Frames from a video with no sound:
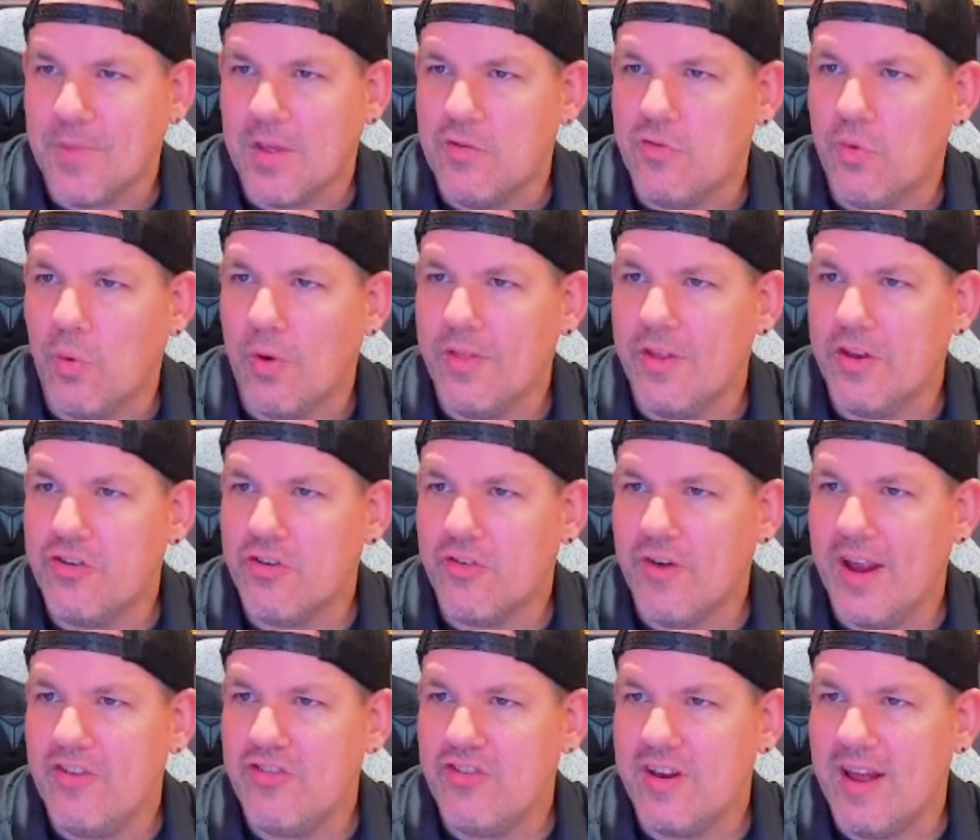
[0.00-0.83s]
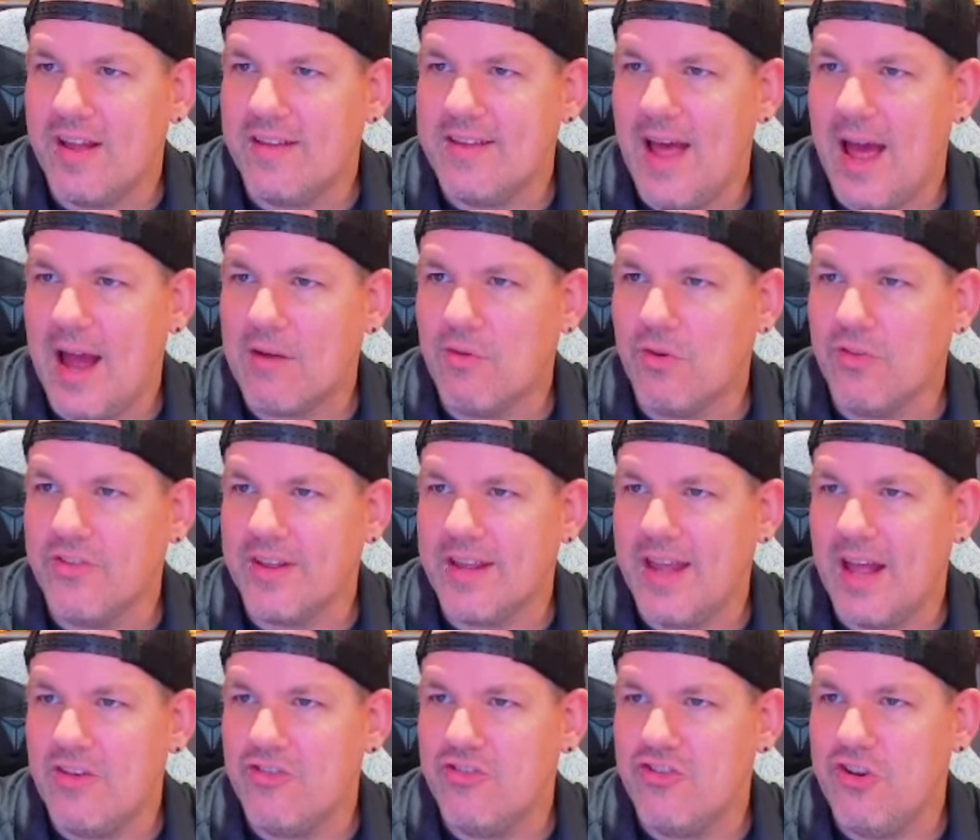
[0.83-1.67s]
During the duration, attack rolls
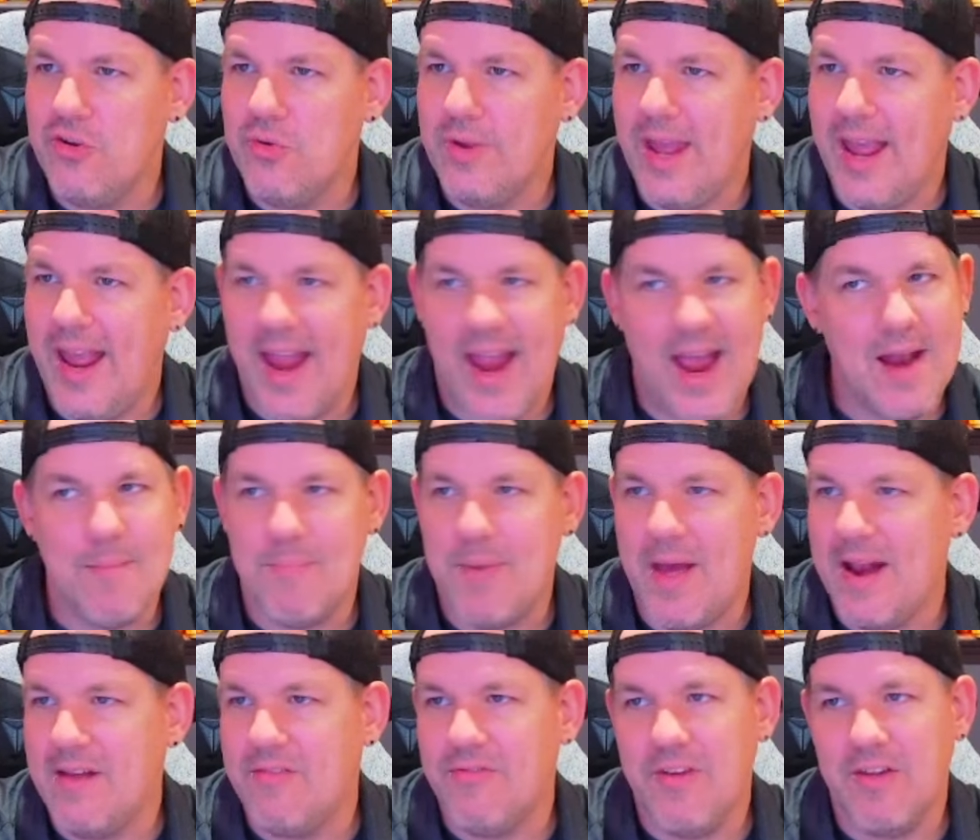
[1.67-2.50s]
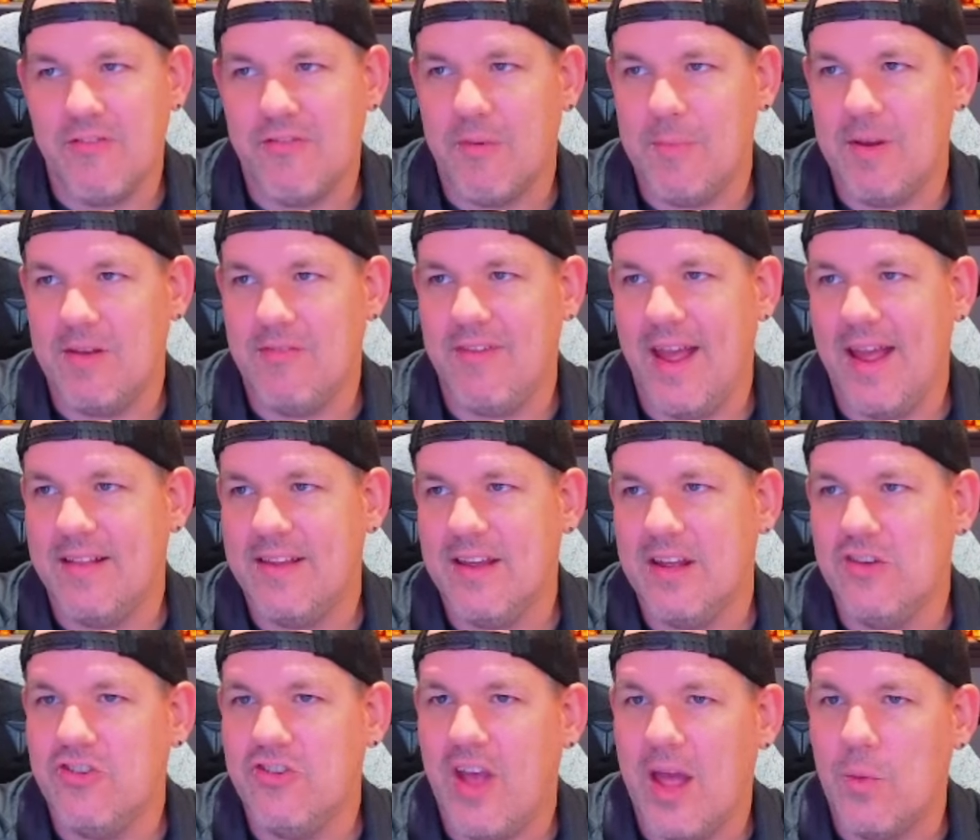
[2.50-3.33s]
against you can't benefit from
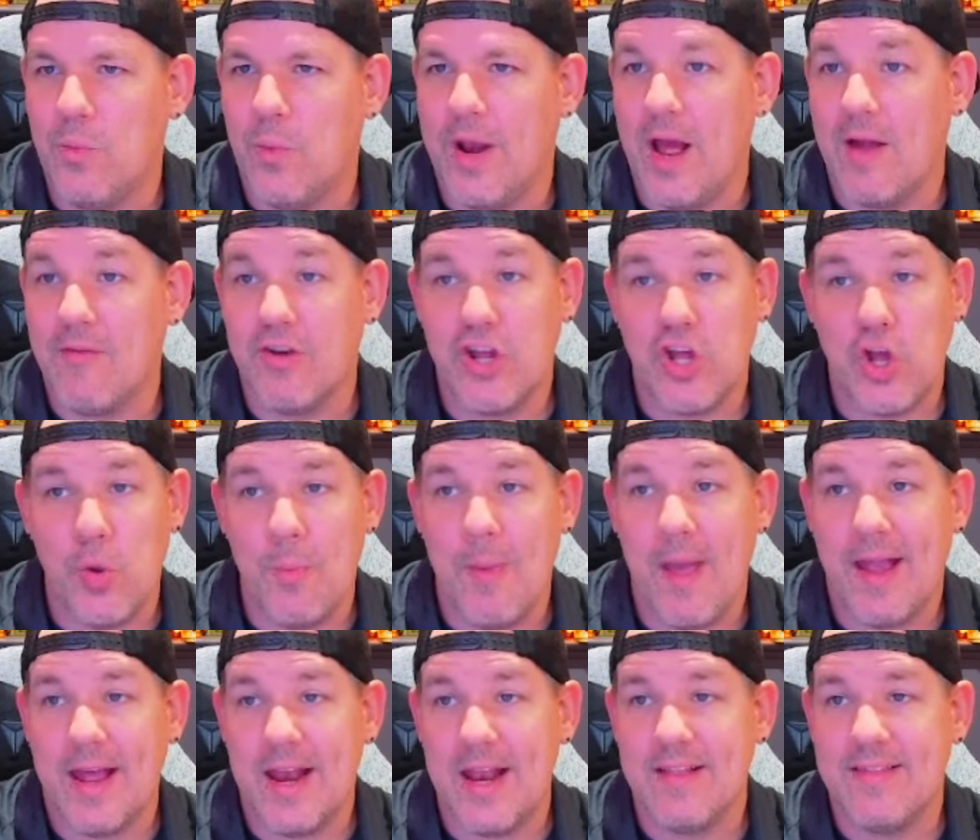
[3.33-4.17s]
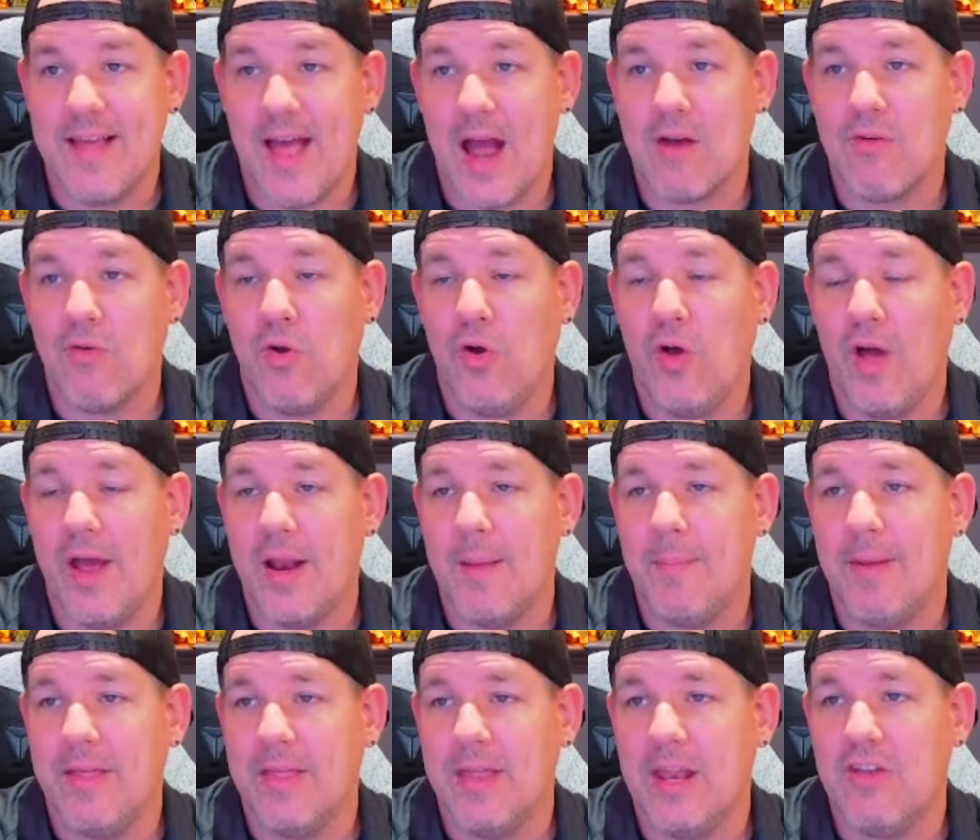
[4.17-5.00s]
advantage, and whenever you make an attack roll, an
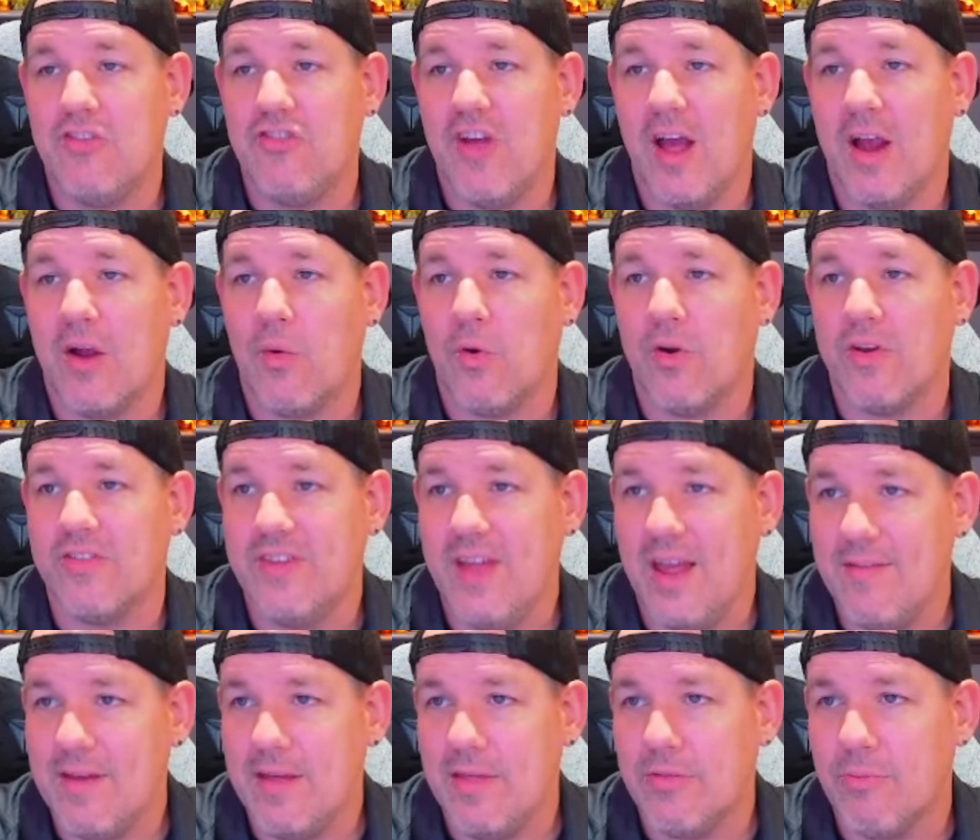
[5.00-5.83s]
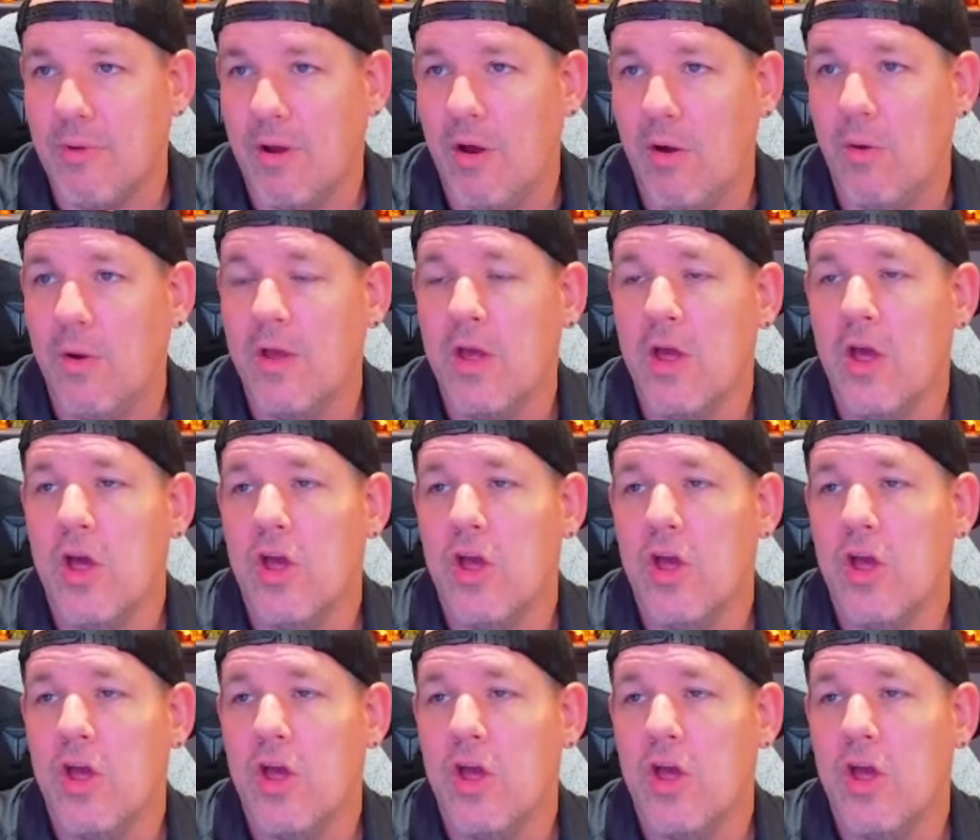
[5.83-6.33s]
ability check, or a saving throw,